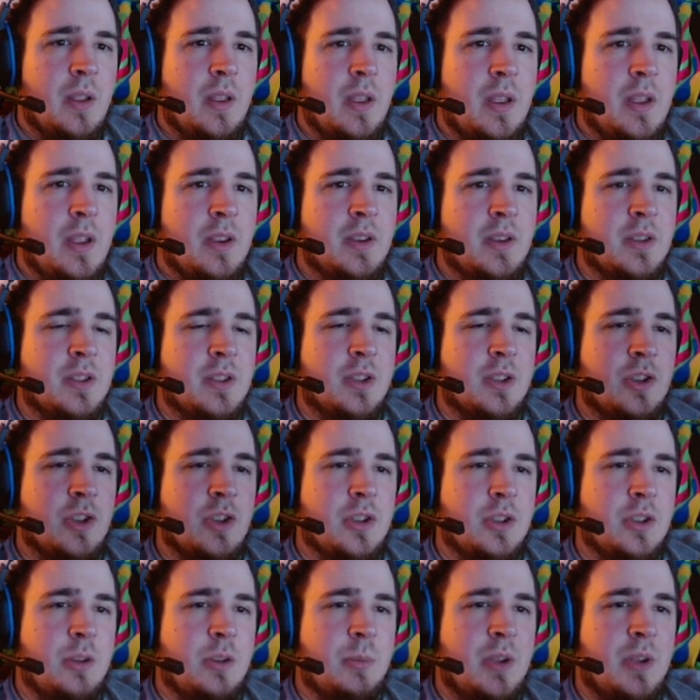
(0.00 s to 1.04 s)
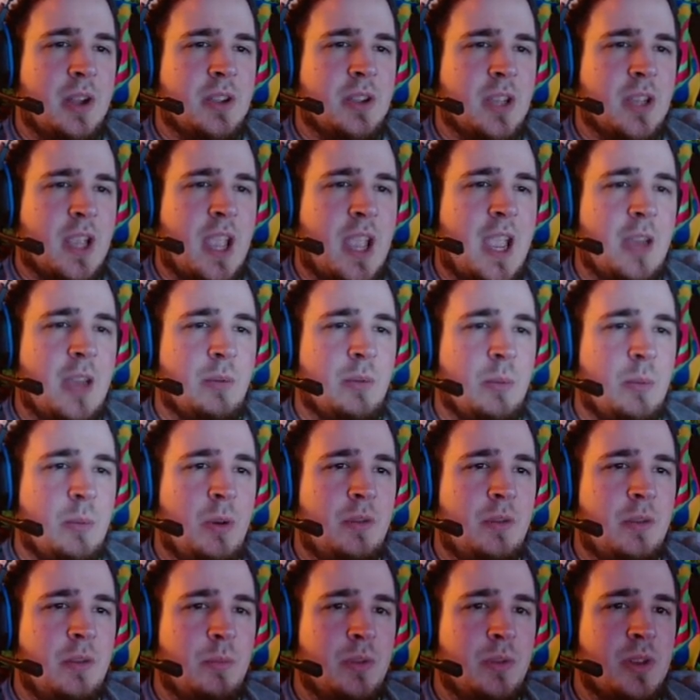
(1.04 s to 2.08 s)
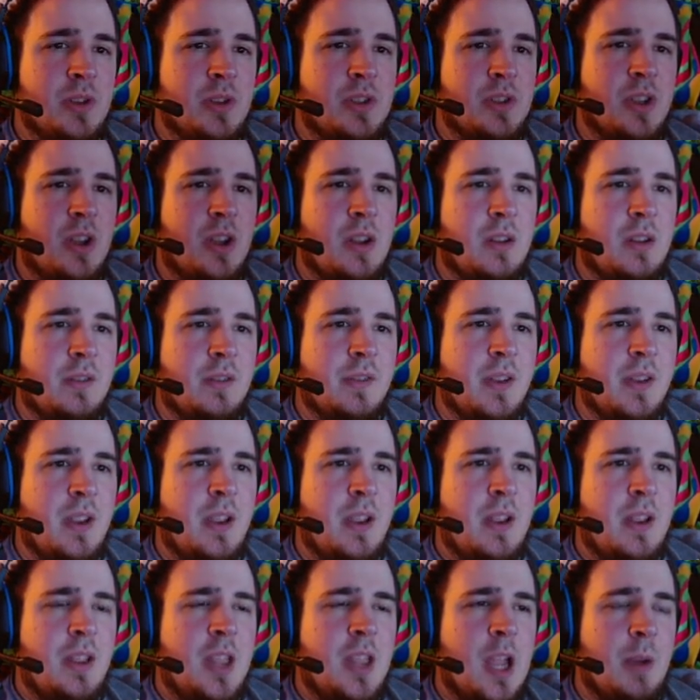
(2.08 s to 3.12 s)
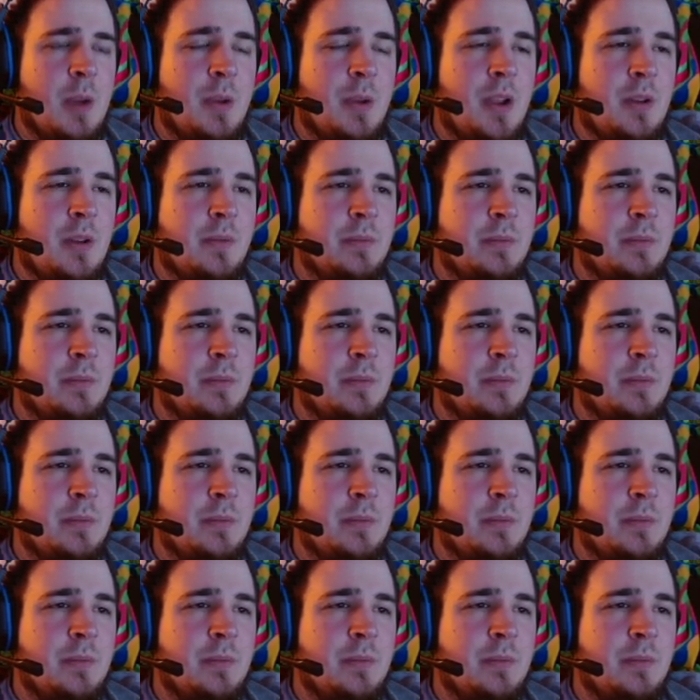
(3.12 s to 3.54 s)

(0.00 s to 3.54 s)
Since there's loop cuts, I can remove them with the dissolve. There we go.